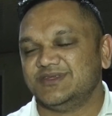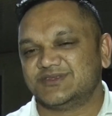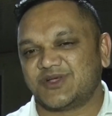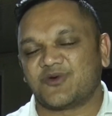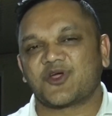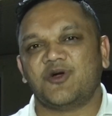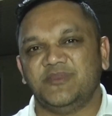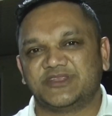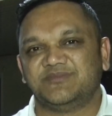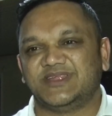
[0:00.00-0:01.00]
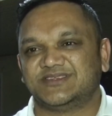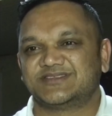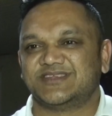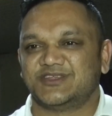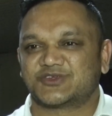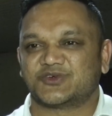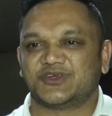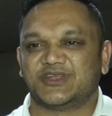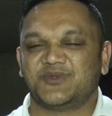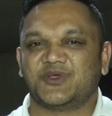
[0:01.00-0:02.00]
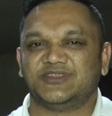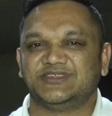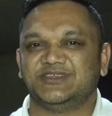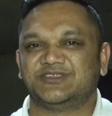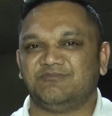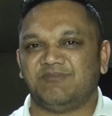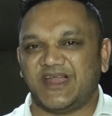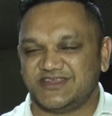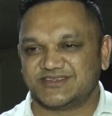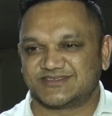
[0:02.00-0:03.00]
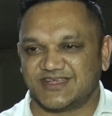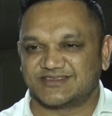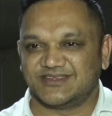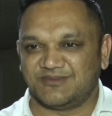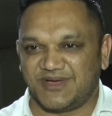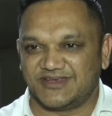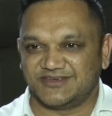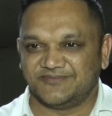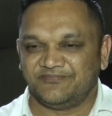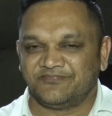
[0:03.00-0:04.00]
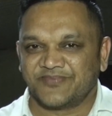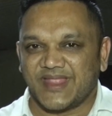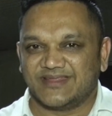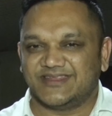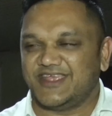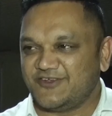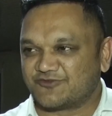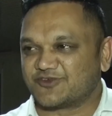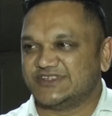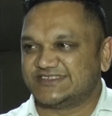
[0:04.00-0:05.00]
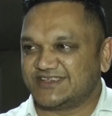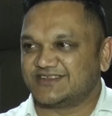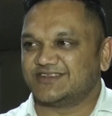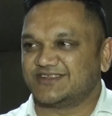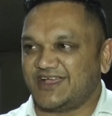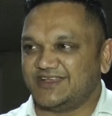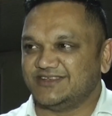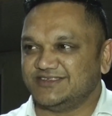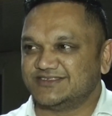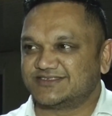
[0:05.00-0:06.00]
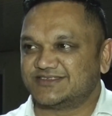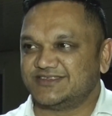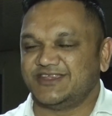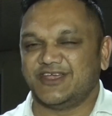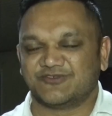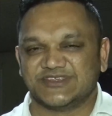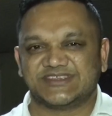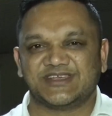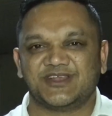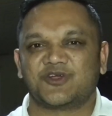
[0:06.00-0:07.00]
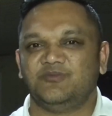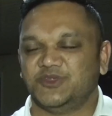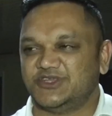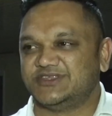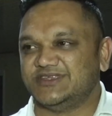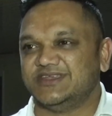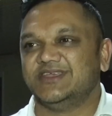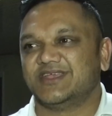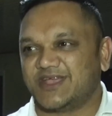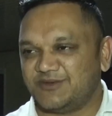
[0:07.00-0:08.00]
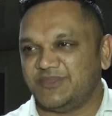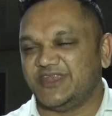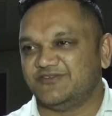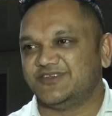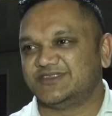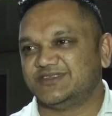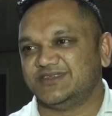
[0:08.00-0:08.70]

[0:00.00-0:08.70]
So our commitment is to ensure that we continue to manage the sector in a manner that every single Guyanese, every single community can benefit